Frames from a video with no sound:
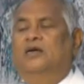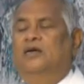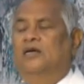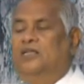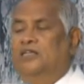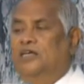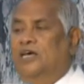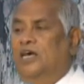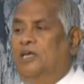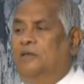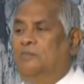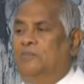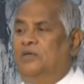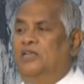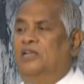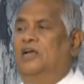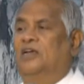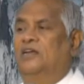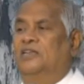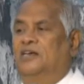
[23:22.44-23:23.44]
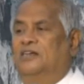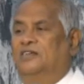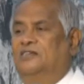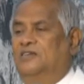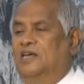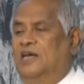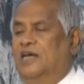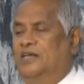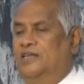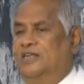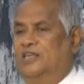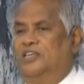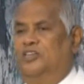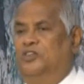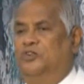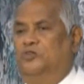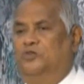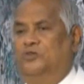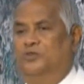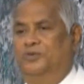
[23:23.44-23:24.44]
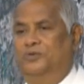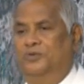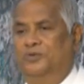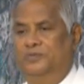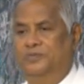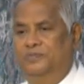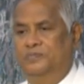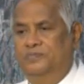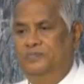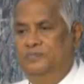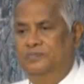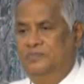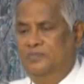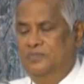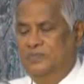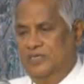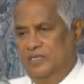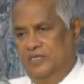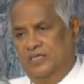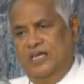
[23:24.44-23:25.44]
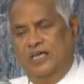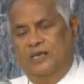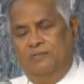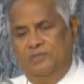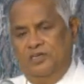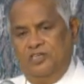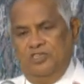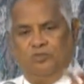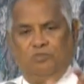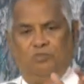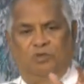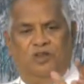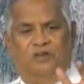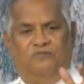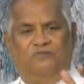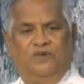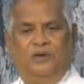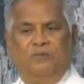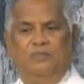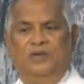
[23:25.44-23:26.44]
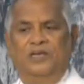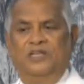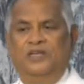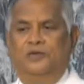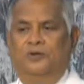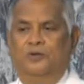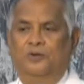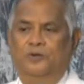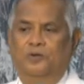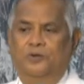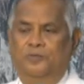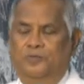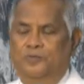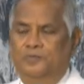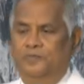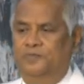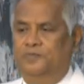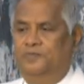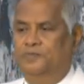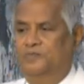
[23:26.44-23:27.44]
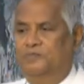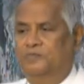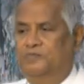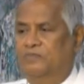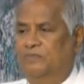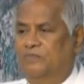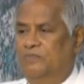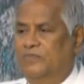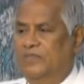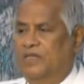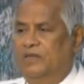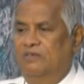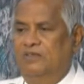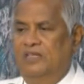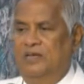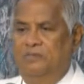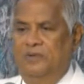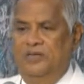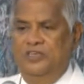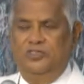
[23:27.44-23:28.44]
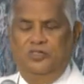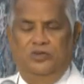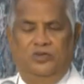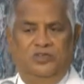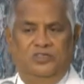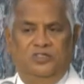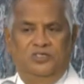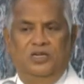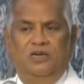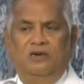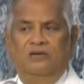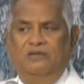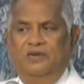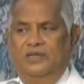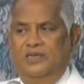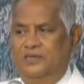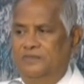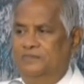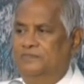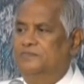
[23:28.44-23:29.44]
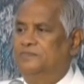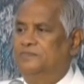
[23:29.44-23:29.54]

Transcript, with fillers: It can be not exactly two, it can be a small family group. They're mature children.